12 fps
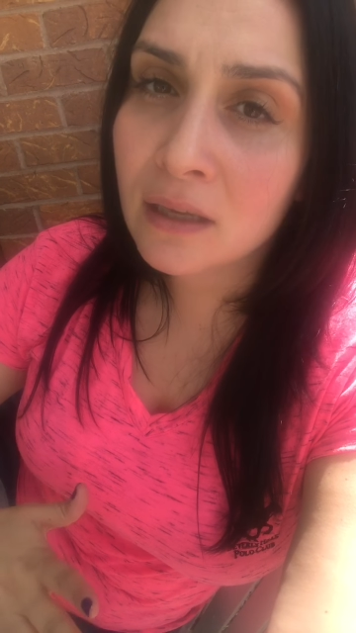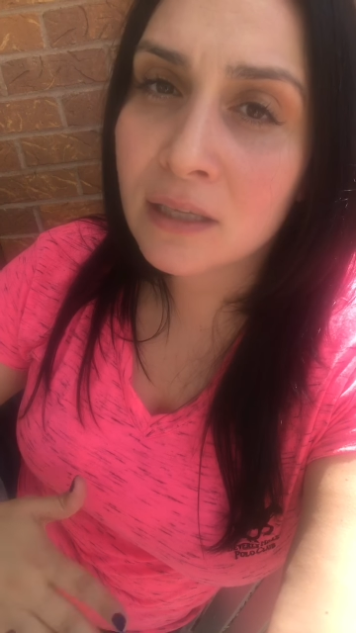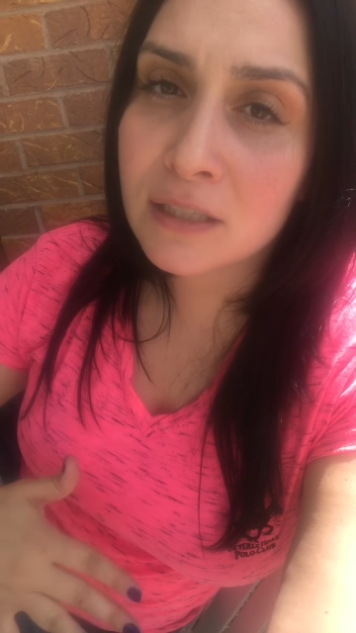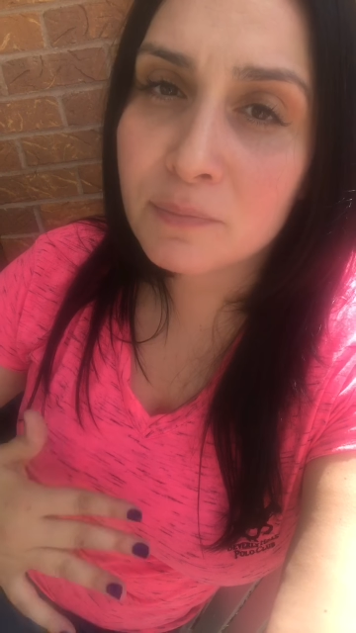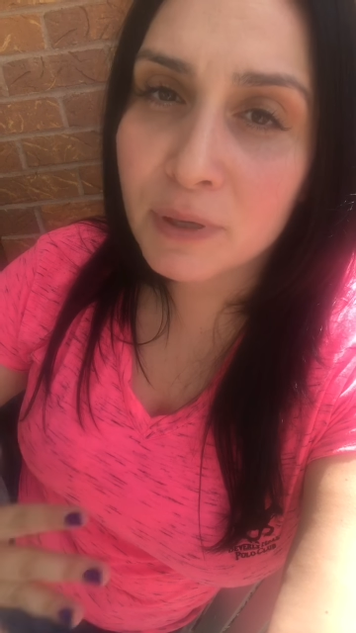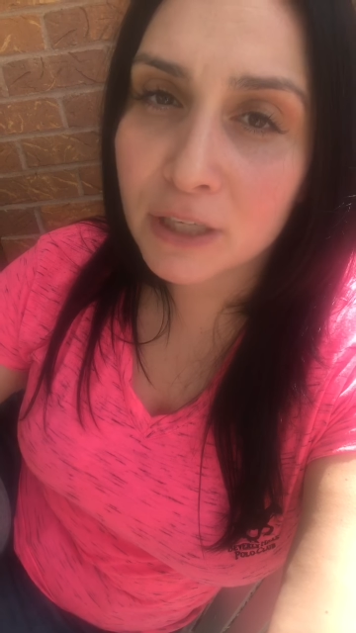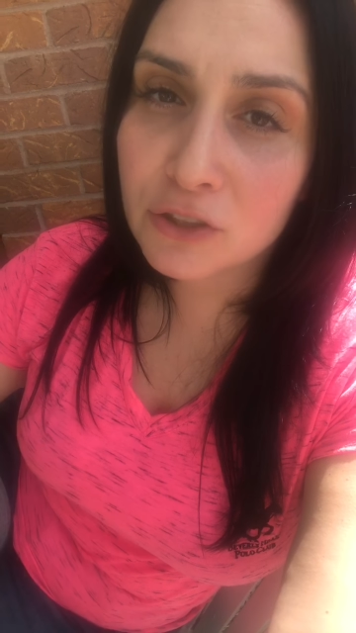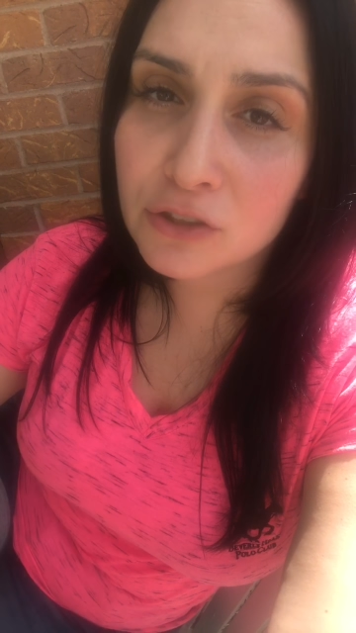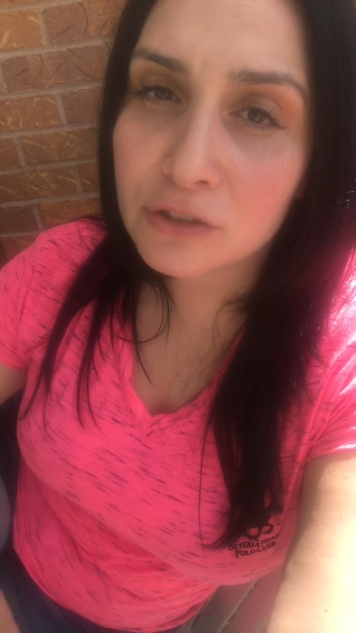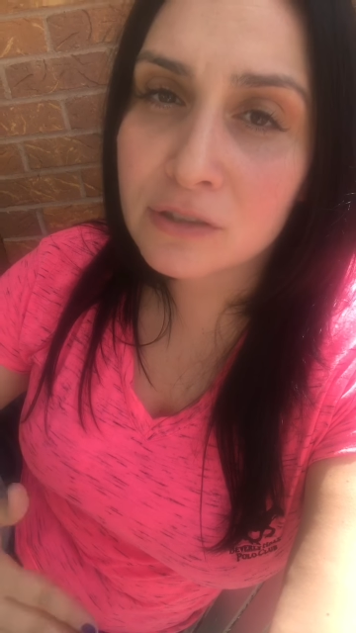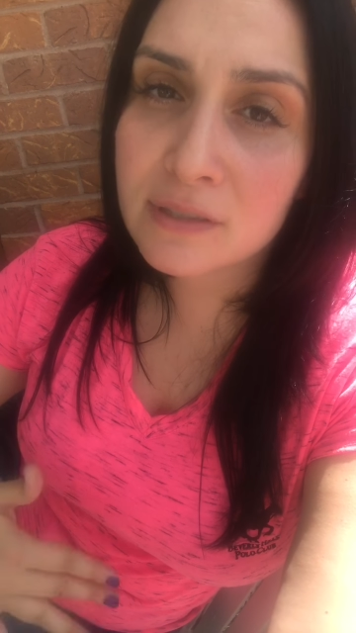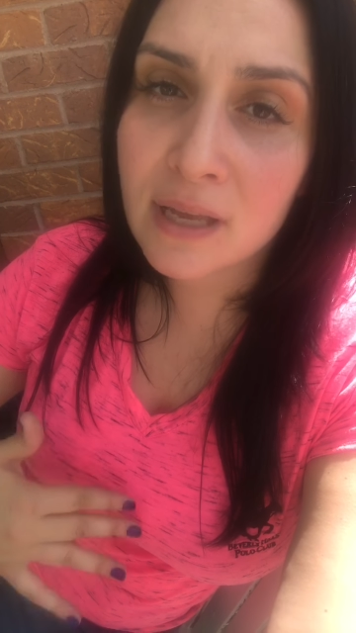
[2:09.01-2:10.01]
his
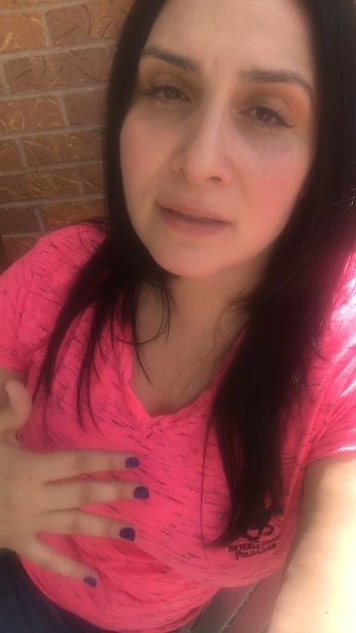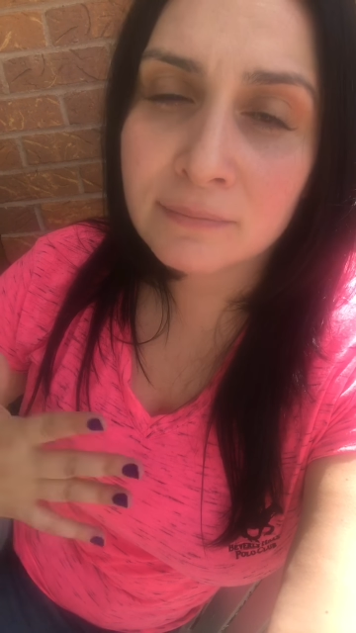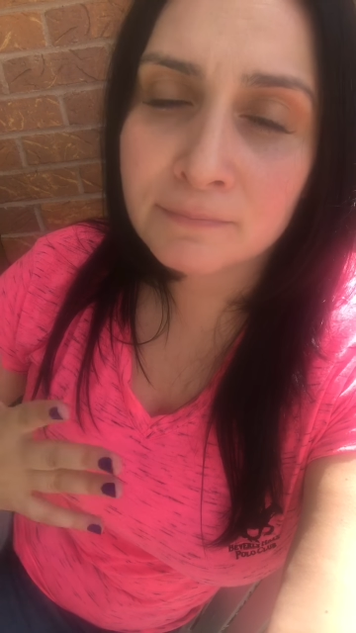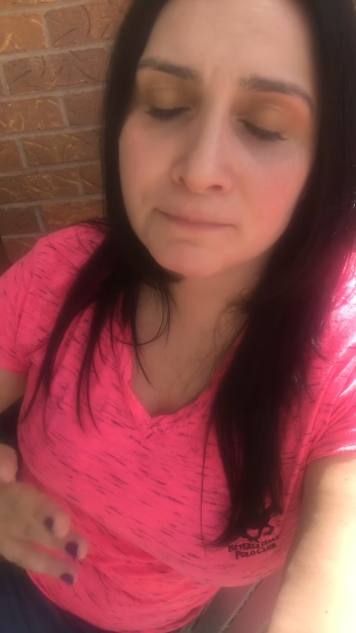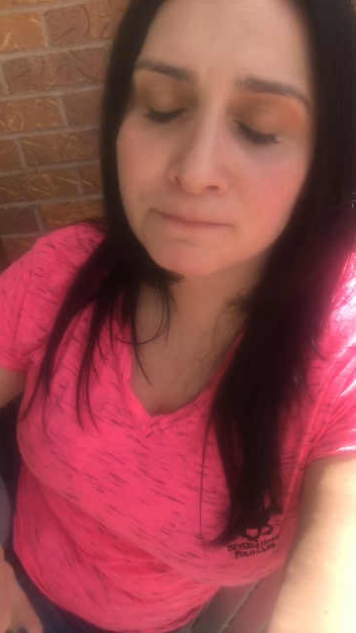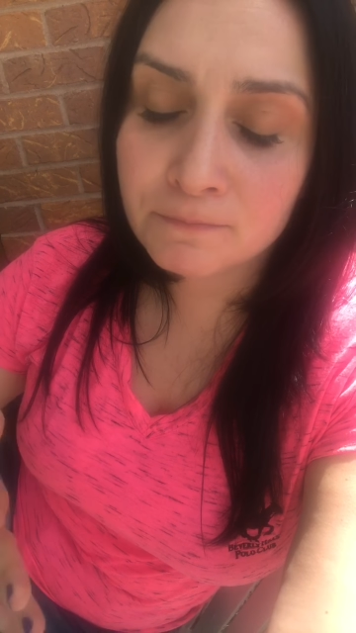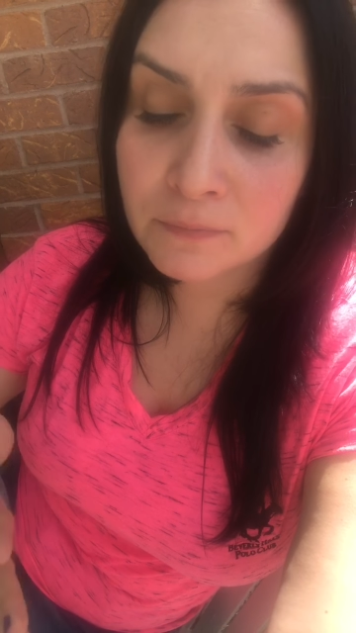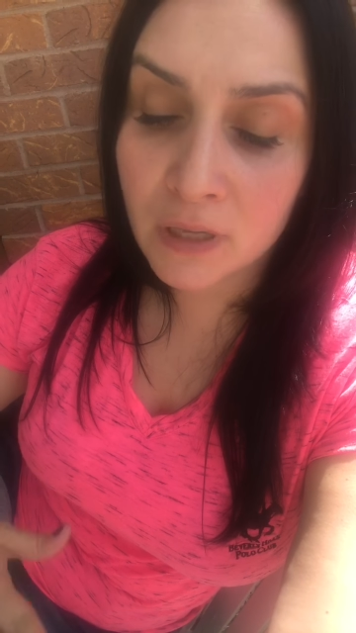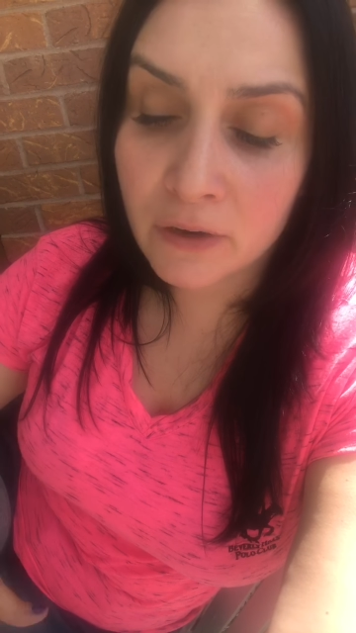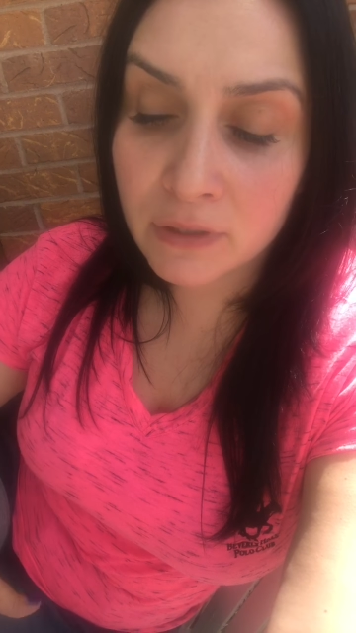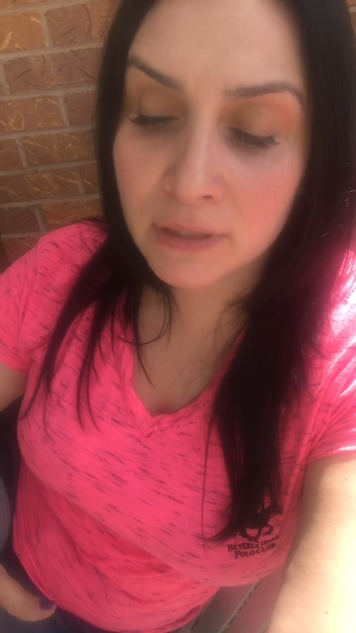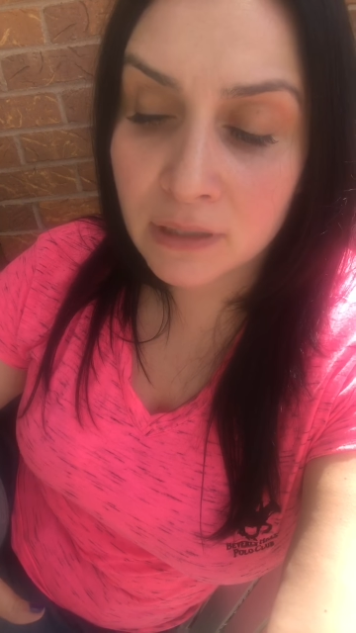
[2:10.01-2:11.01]
pictures and
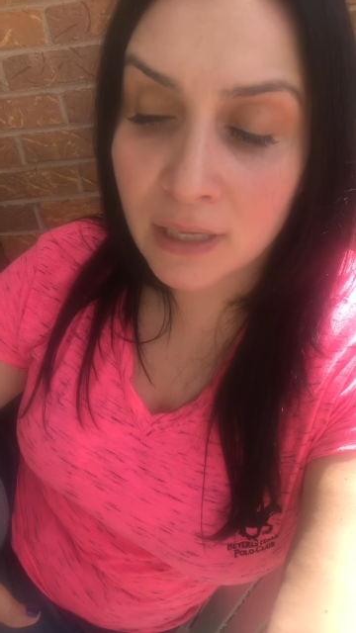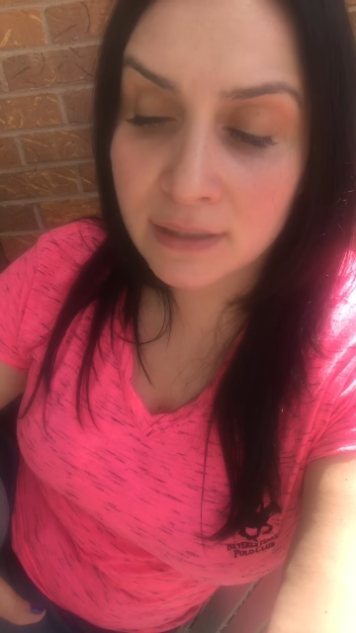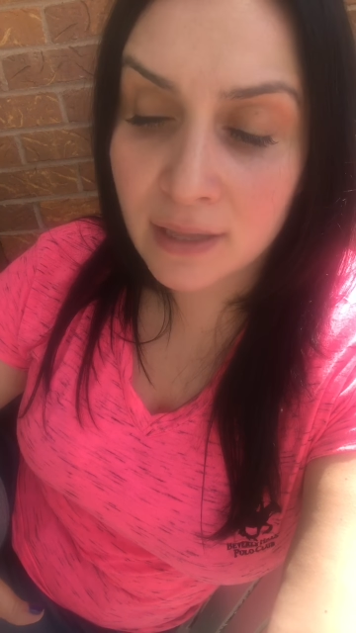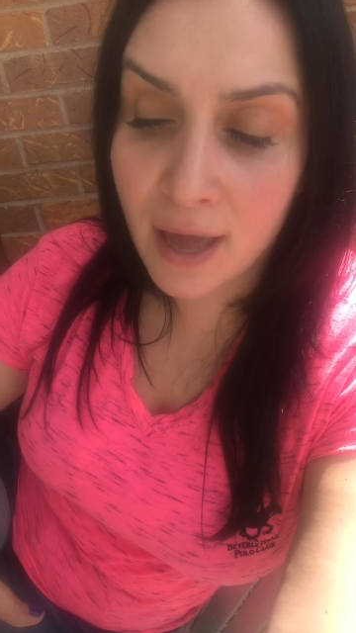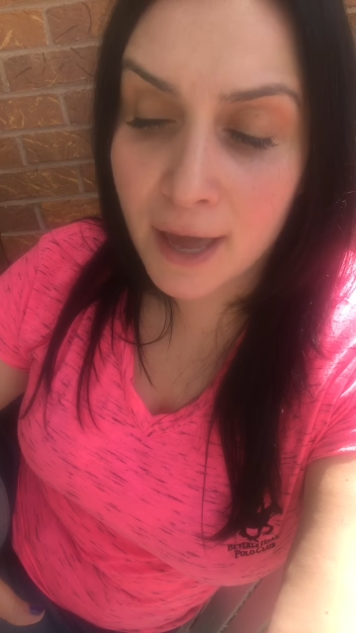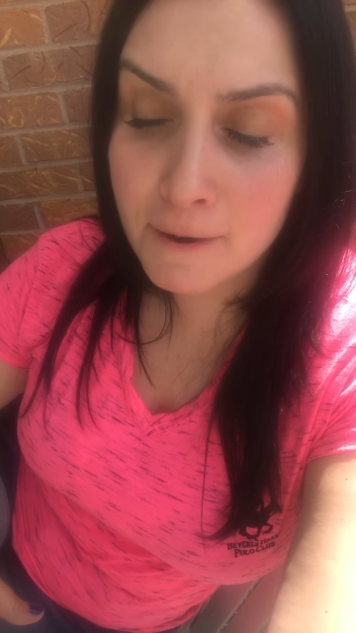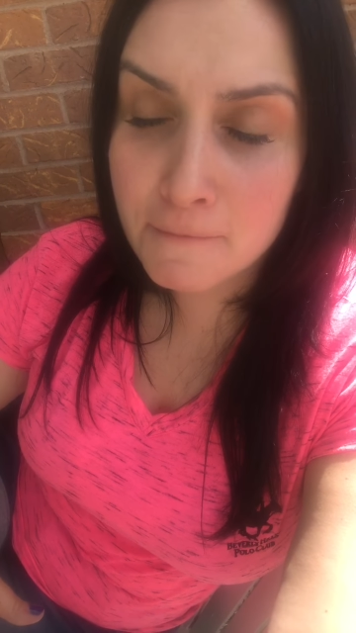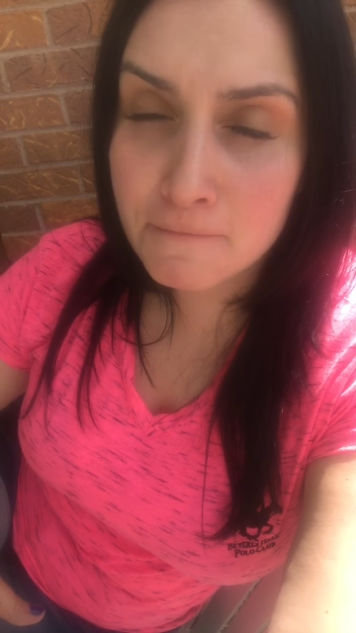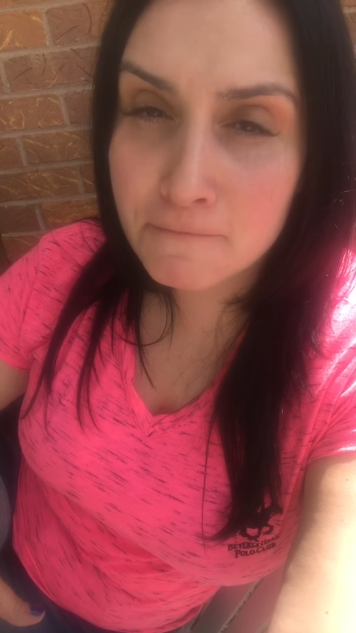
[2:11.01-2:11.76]
everything like that.